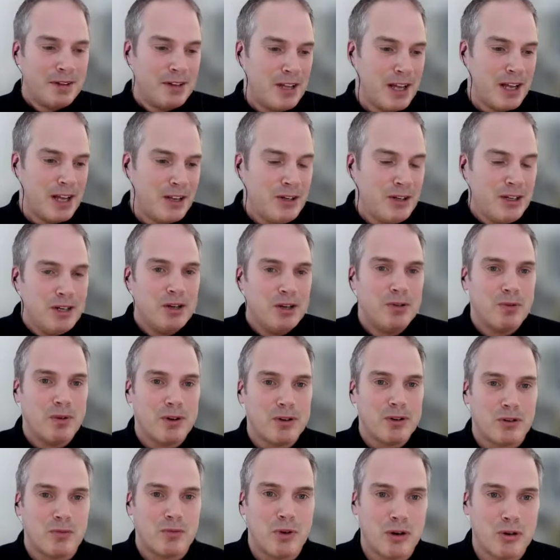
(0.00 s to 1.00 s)
yeah, you need to
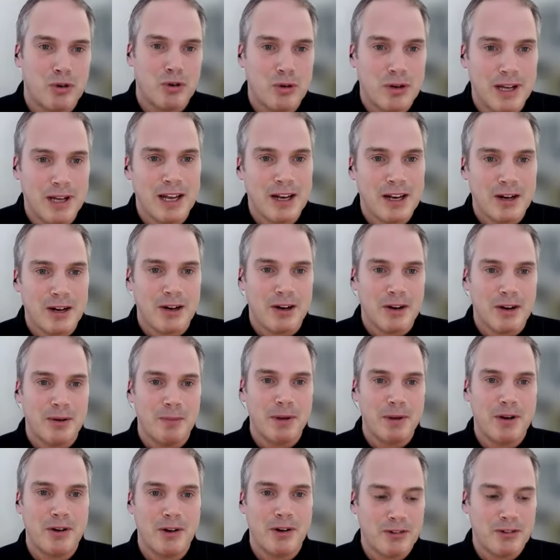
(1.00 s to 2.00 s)
work together
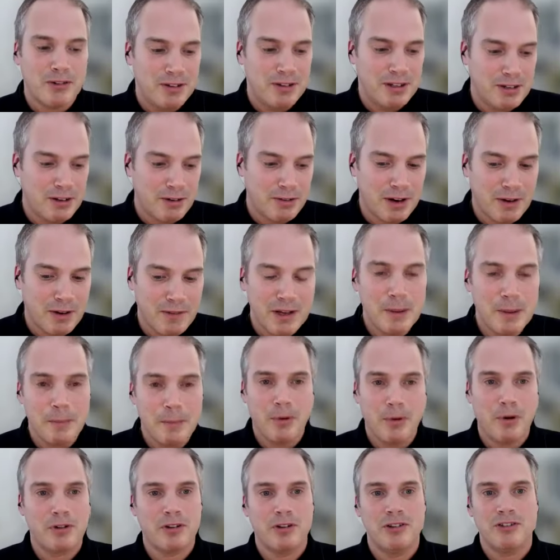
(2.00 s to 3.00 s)
because these are very
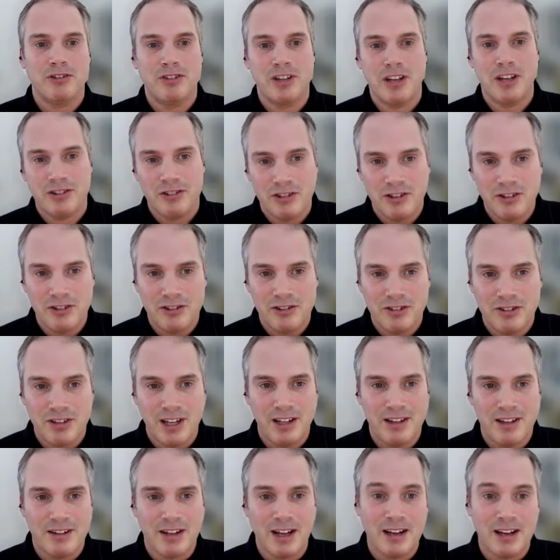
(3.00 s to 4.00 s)
important sessions,
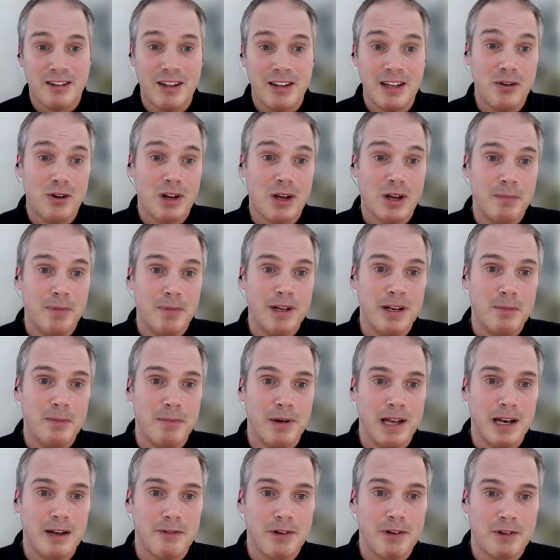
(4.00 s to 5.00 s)
and I think you can really
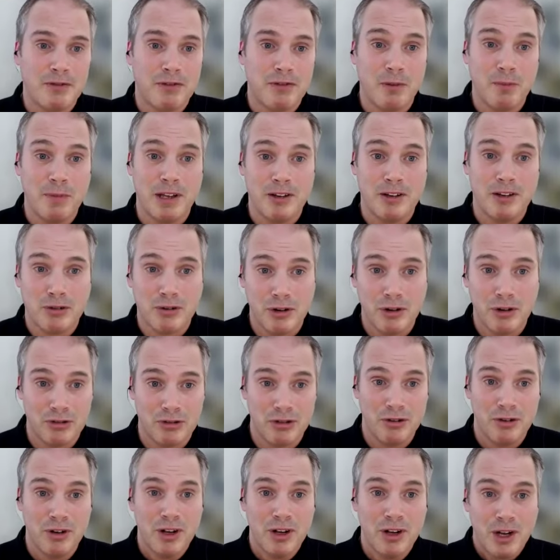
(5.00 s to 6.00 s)
benefit from that
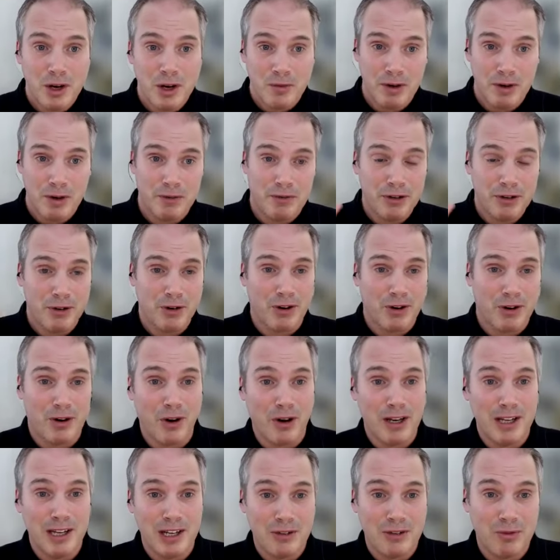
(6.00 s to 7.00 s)
discussion with your
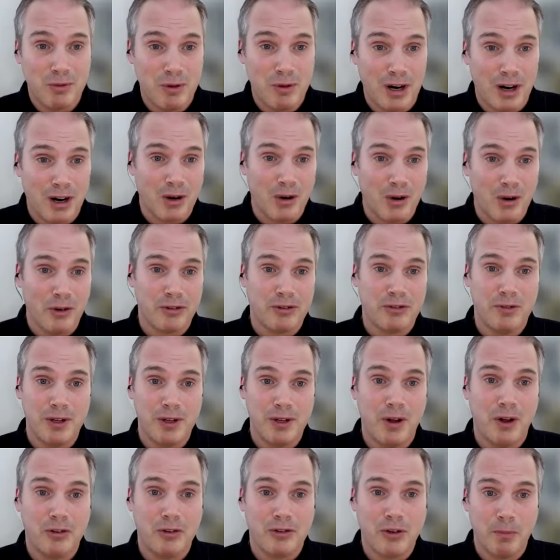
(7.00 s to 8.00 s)
colleagues who
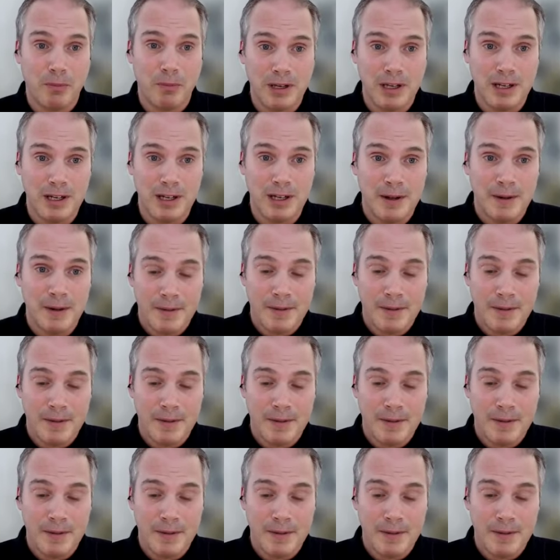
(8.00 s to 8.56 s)
will also be